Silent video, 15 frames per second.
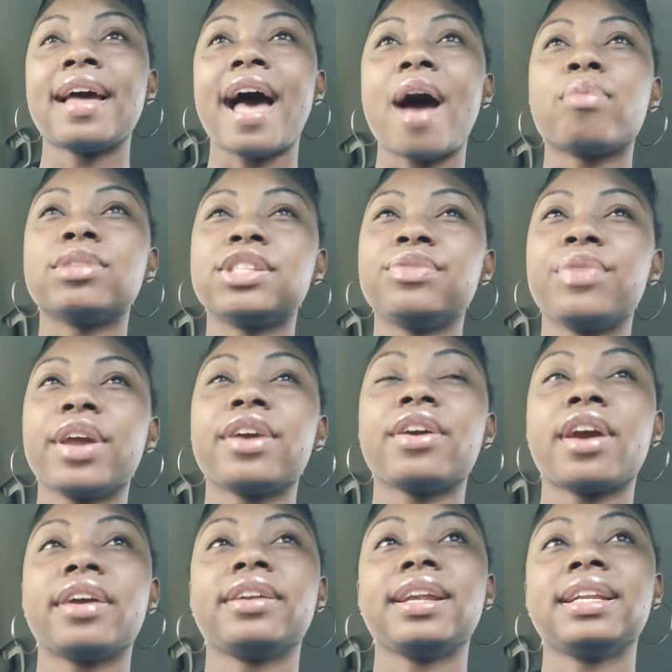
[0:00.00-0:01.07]
I was very
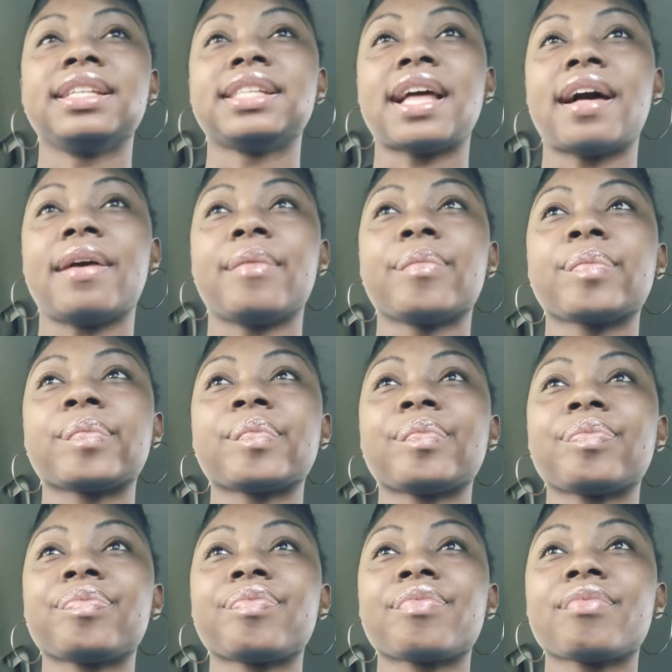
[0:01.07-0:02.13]
hurt at the time.
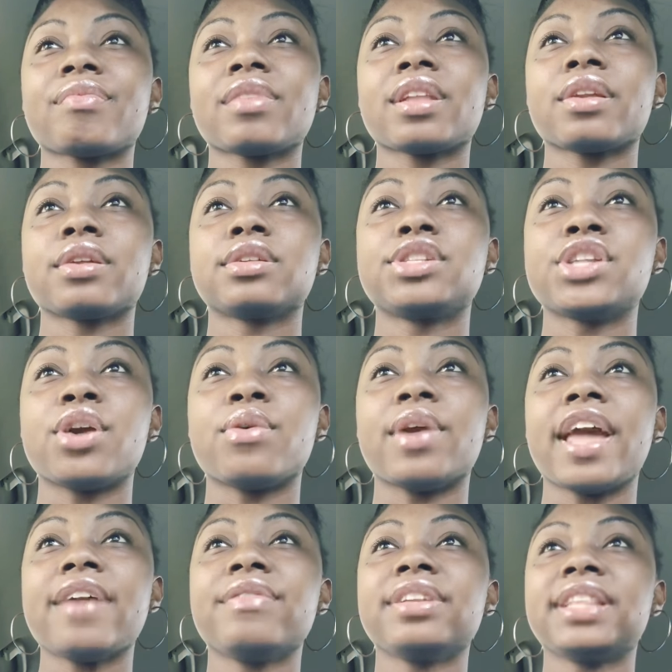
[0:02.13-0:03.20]
So
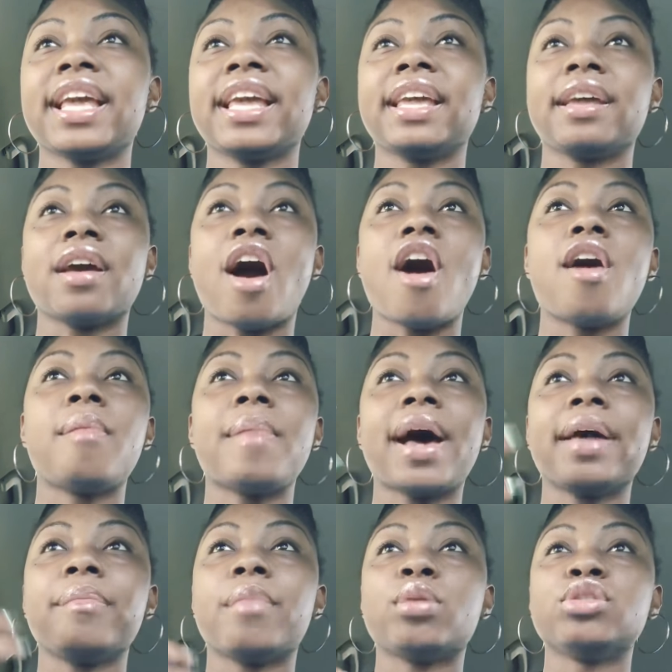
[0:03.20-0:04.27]
everything, all
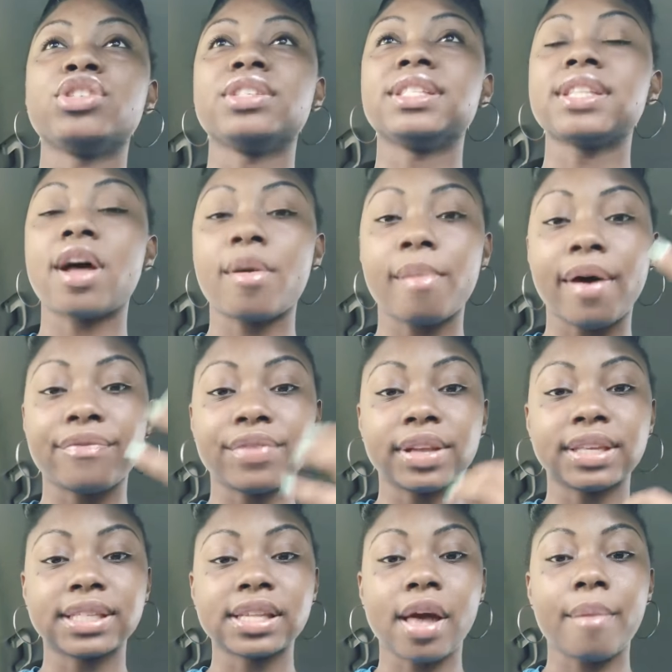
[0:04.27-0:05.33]
my emotions, all my
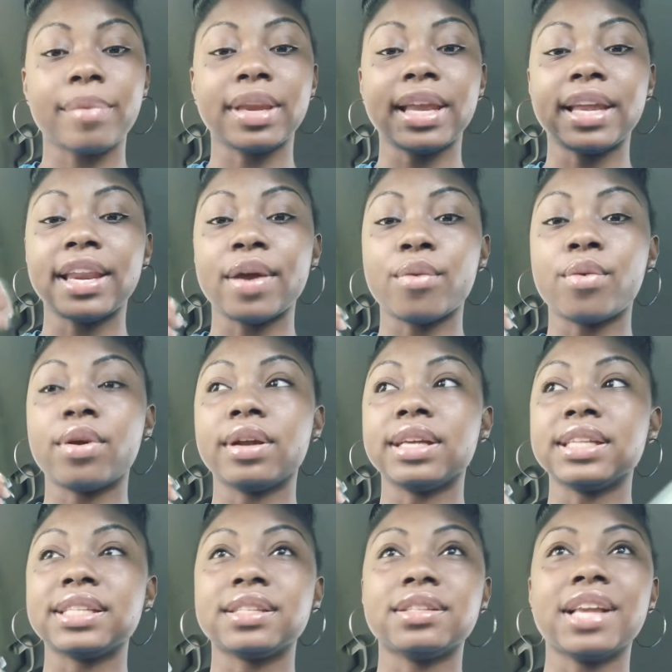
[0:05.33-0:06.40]
feelings coming in at
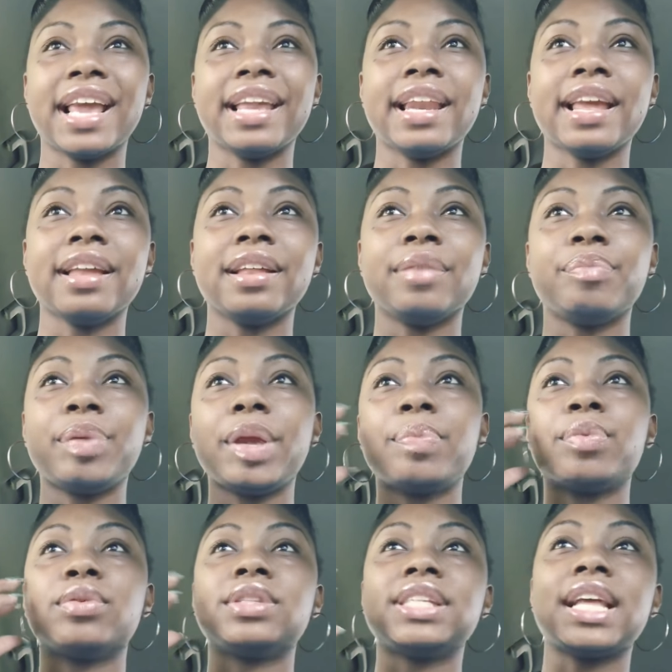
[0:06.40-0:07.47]
once. And
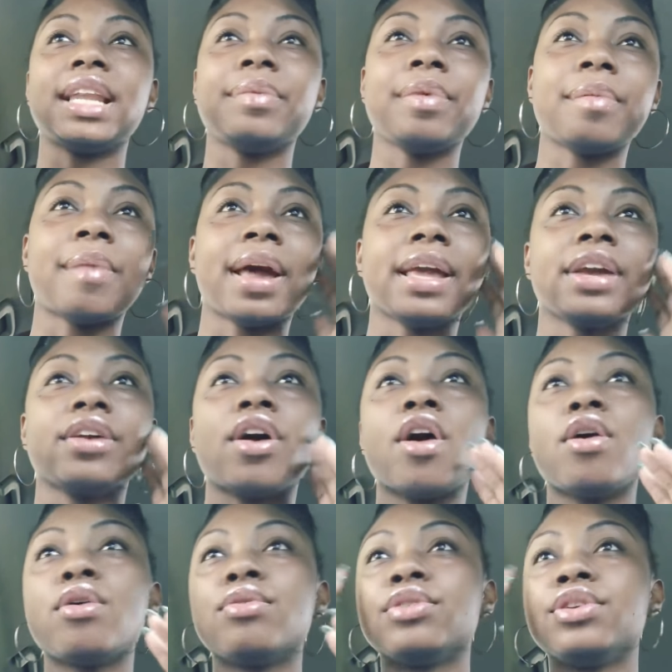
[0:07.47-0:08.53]
people telling me in my ear,
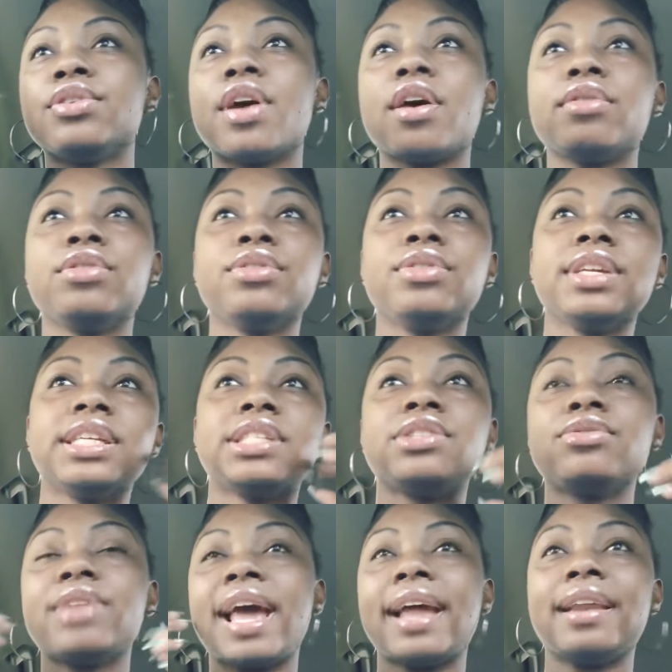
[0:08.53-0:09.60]
oh, do this,
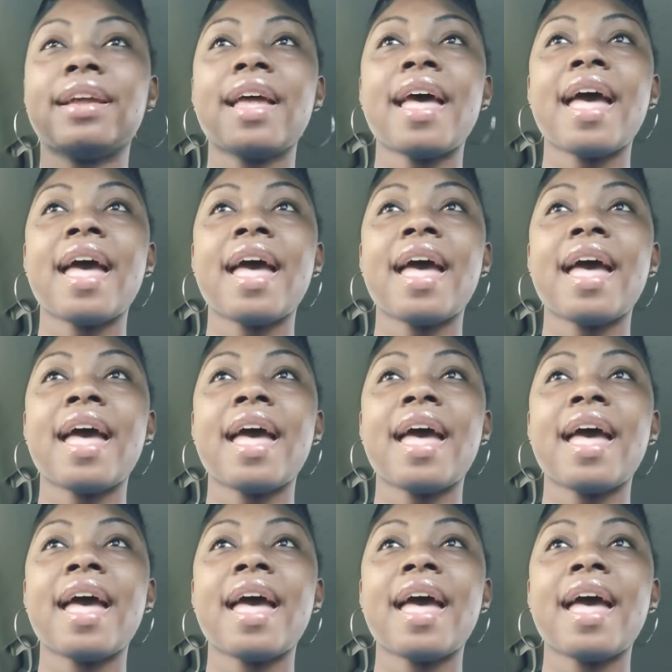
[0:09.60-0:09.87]
do that.